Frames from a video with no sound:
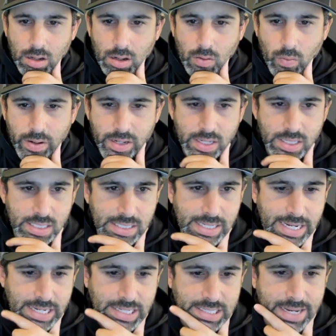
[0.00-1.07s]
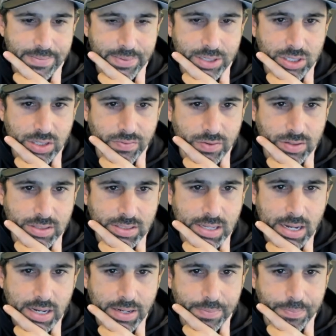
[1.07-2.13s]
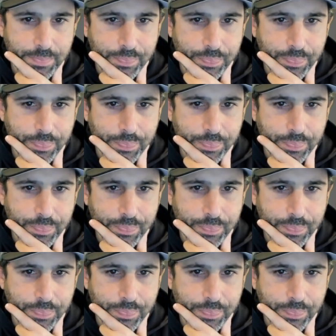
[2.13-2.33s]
where he doesn't take damage the first time.